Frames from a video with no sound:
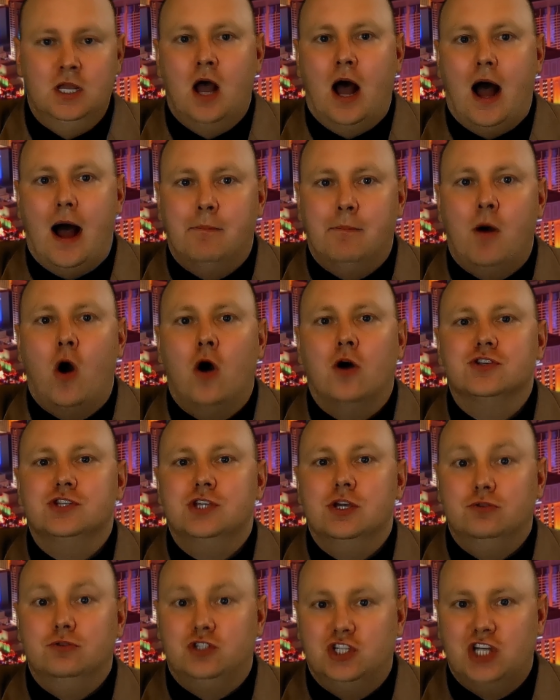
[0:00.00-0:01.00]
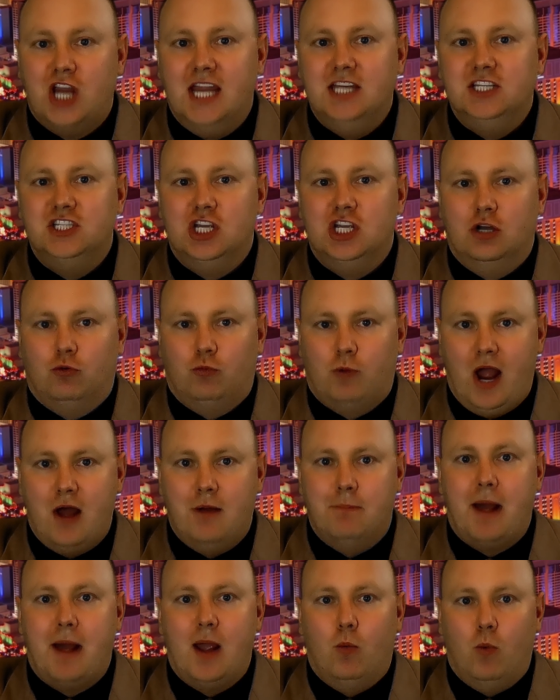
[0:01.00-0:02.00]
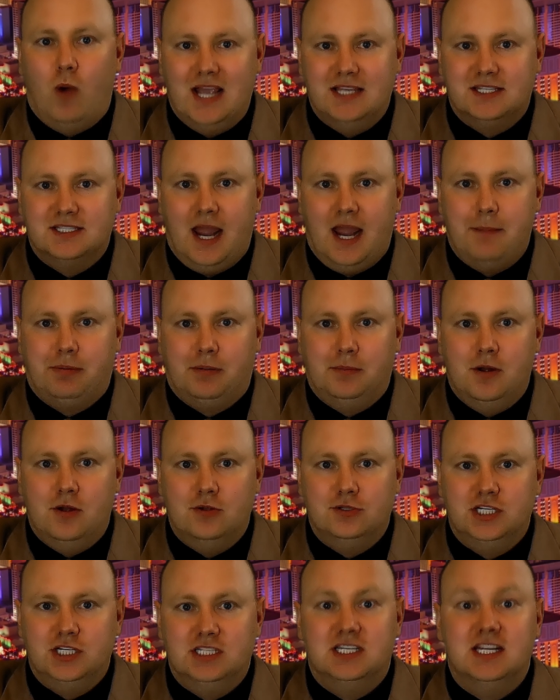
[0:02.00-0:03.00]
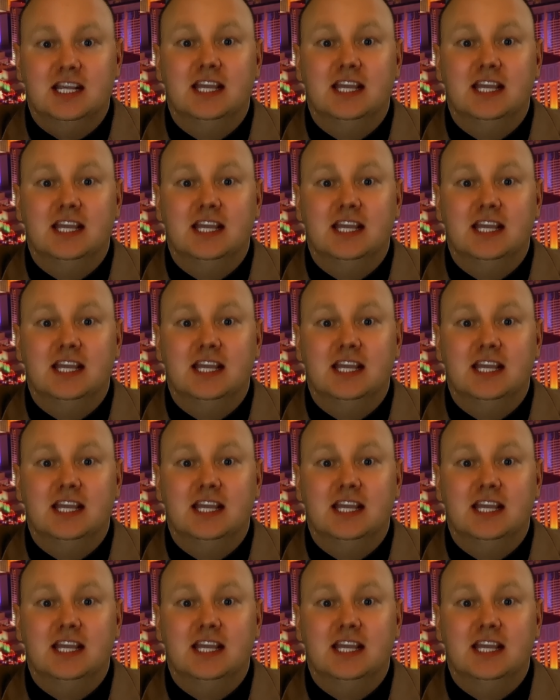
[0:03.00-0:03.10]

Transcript: I'm also changing around my Wise Guy promotion to